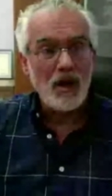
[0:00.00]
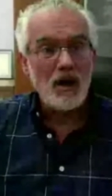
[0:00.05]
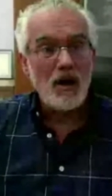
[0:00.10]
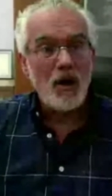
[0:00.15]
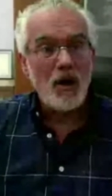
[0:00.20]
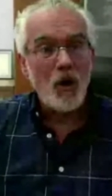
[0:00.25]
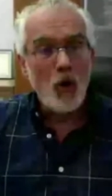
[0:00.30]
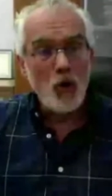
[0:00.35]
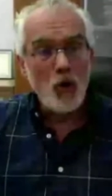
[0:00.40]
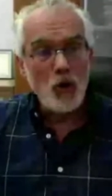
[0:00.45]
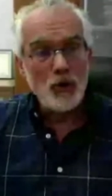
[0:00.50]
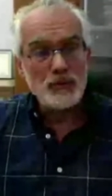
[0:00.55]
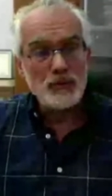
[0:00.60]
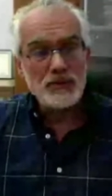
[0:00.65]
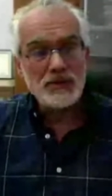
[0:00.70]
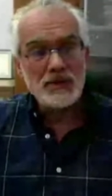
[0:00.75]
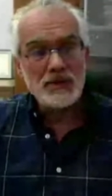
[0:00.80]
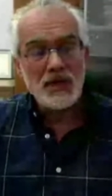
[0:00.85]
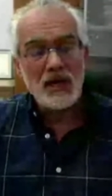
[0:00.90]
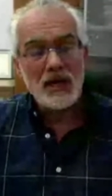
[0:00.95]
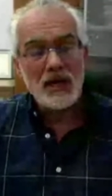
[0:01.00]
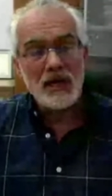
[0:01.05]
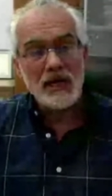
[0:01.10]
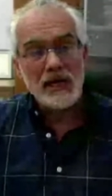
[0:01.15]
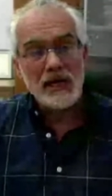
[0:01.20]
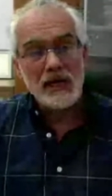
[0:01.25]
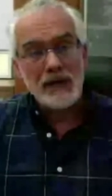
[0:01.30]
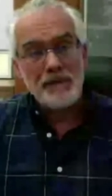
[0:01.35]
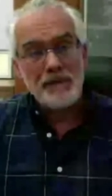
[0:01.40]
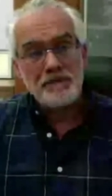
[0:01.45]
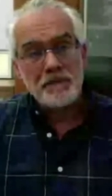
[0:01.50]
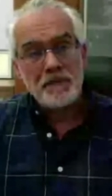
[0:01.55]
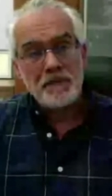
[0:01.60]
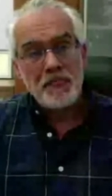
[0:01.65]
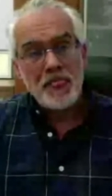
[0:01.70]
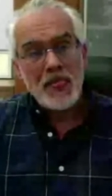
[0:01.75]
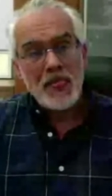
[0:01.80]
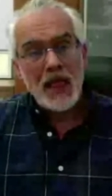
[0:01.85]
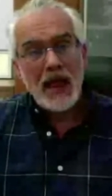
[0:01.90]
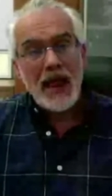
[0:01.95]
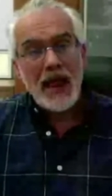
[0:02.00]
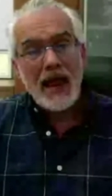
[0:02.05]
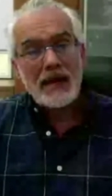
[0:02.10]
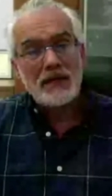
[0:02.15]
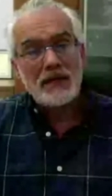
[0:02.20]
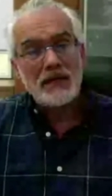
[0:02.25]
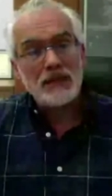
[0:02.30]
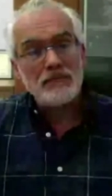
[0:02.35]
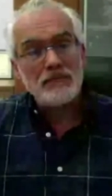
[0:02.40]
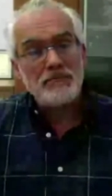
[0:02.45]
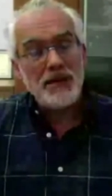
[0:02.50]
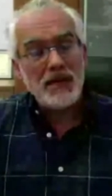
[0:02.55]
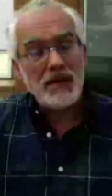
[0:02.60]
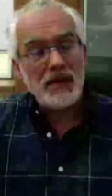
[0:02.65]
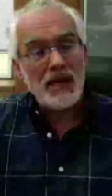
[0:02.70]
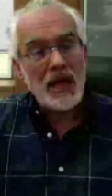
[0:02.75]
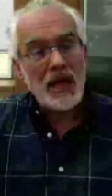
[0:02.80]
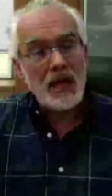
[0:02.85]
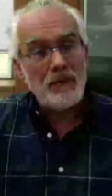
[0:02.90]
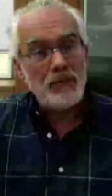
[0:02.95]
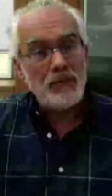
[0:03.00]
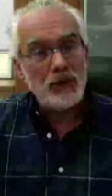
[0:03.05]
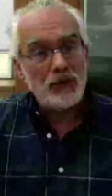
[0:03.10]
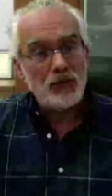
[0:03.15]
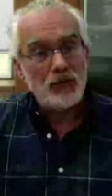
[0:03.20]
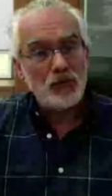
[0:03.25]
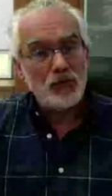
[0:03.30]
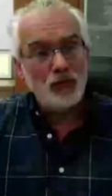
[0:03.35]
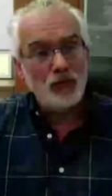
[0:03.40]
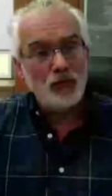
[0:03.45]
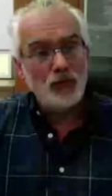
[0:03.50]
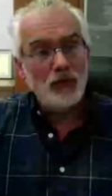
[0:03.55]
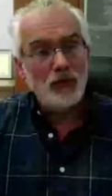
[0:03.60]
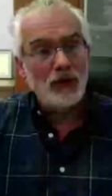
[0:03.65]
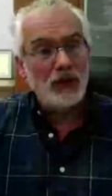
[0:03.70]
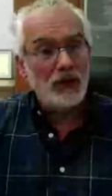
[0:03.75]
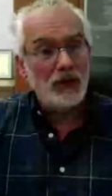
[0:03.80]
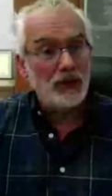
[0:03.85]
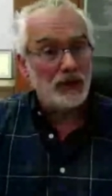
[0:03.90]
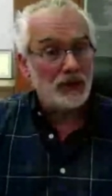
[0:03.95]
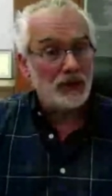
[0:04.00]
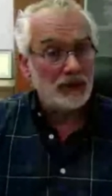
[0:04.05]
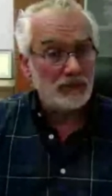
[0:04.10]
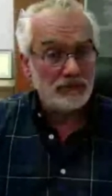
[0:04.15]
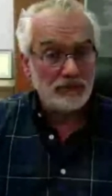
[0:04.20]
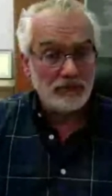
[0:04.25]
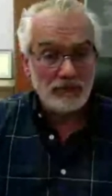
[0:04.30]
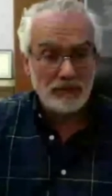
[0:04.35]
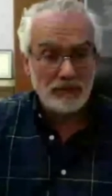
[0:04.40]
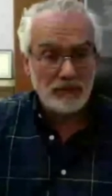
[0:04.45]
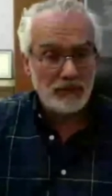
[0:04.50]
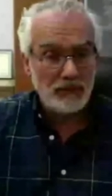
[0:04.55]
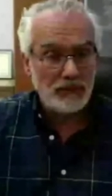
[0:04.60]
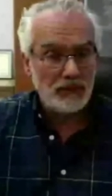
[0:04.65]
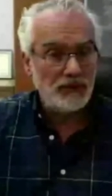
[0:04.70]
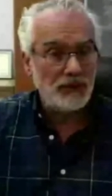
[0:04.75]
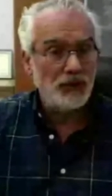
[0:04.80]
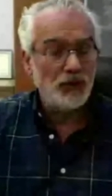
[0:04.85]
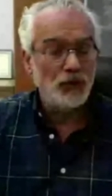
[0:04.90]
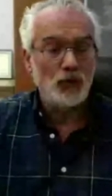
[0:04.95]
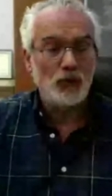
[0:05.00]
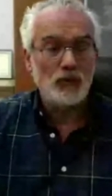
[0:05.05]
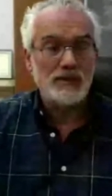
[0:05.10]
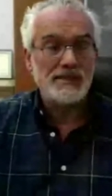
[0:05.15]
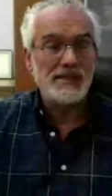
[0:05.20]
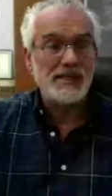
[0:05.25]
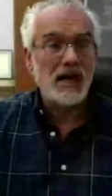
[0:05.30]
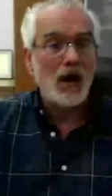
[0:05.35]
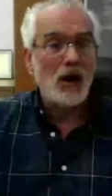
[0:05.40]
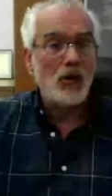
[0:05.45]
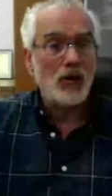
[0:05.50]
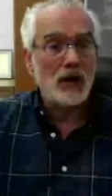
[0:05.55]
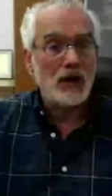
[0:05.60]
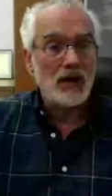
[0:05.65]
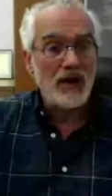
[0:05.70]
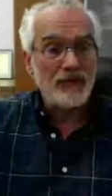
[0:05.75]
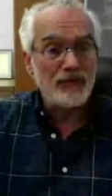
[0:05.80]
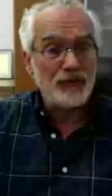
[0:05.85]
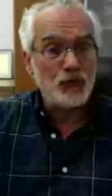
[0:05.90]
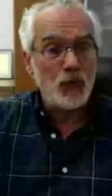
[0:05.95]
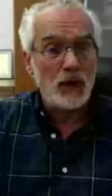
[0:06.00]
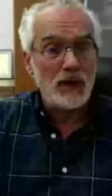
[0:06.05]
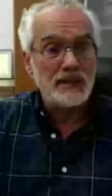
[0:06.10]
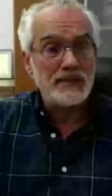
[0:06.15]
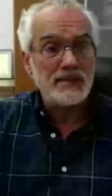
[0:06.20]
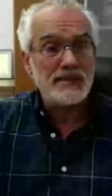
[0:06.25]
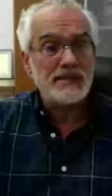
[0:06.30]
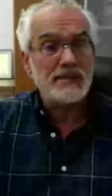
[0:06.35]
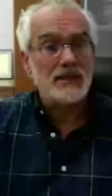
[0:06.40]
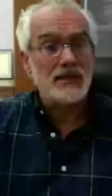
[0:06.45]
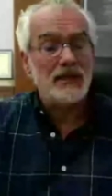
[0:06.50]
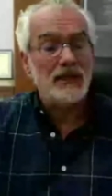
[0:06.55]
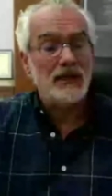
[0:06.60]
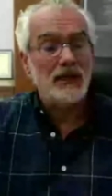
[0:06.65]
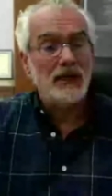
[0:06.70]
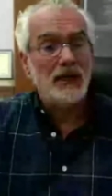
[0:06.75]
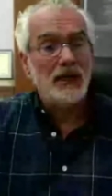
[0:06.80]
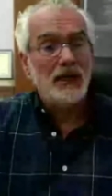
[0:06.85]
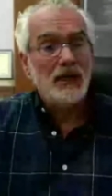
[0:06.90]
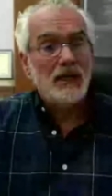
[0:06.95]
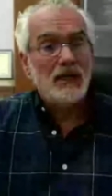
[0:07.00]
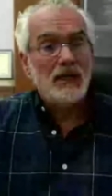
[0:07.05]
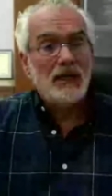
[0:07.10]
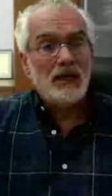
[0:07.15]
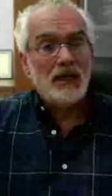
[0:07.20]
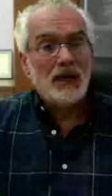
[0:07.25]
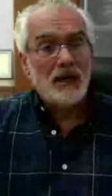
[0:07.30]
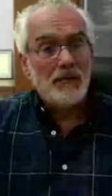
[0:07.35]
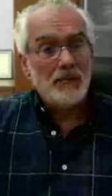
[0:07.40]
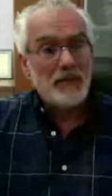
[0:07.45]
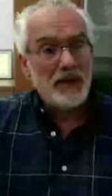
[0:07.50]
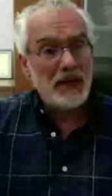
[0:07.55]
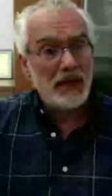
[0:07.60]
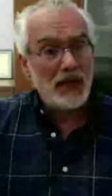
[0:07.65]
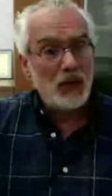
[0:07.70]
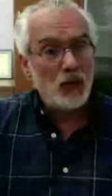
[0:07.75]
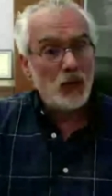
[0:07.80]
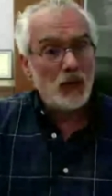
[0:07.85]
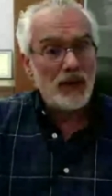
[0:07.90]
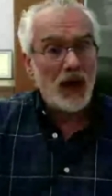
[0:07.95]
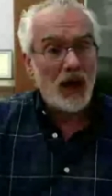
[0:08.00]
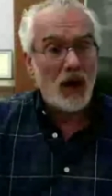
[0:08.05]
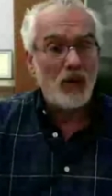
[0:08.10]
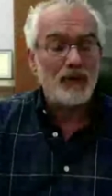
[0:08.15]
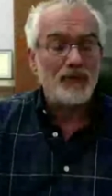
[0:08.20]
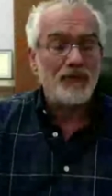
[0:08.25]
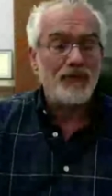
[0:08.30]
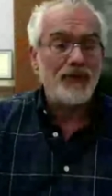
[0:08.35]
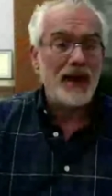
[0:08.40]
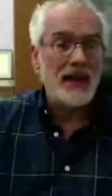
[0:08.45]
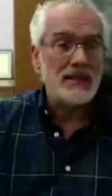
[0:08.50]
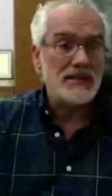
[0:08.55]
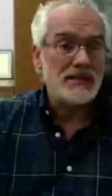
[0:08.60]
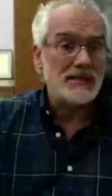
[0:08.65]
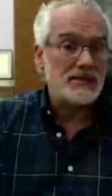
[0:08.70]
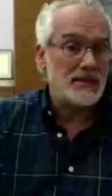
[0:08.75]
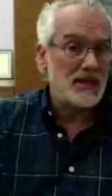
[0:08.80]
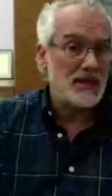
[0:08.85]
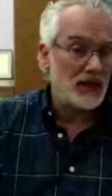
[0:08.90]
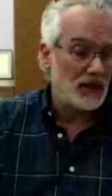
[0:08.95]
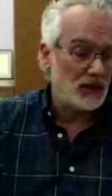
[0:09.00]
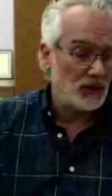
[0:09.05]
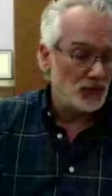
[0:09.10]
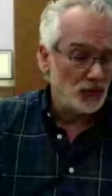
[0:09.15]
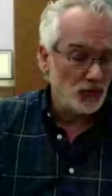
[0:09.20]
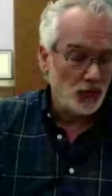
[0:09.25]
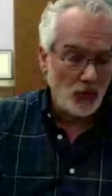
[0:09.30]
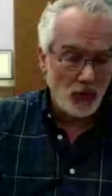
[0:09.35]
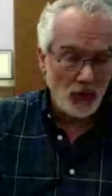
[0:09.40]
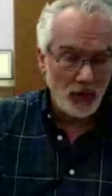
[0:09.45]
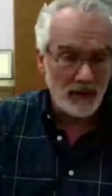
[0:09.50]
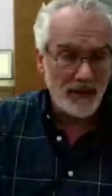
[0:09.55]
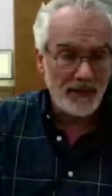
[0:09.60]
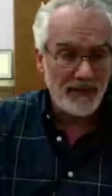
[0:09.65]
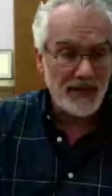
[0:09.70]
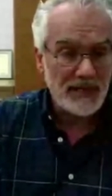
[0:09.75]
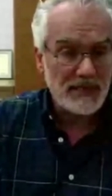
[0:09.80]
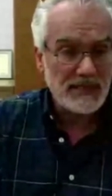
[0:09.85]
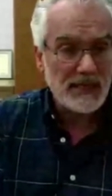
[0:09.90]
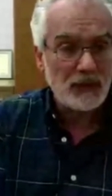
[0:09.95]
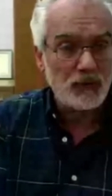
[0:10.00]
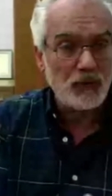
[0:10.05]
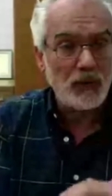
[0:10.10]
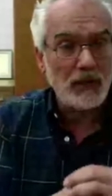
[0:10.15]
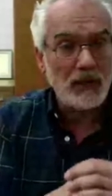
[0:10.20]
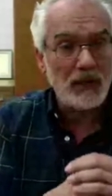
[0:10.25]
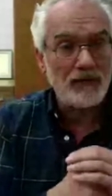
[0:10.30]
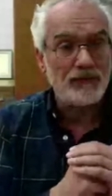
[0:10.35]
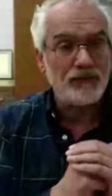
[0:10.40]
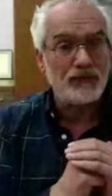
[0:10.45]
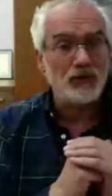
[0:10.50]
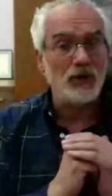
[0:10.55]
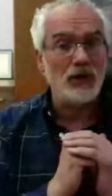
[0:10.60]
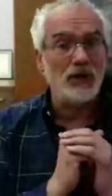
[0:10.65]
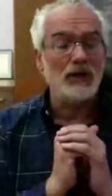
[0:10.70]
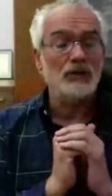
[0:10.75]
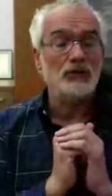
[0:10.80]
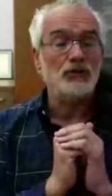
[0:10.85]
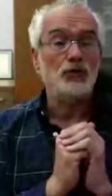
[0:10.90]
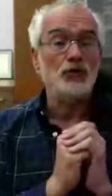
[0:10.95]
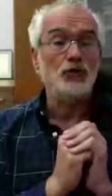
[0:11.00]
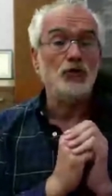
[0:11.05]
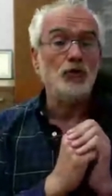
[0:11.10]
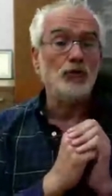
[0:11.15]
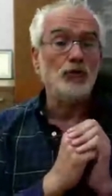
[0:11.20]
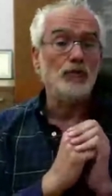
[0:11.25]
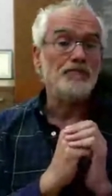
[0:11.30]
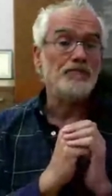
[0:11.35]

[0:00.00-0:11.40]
homes and not being able to see our loved ones, mingle with our friends, do all the things that we love to do.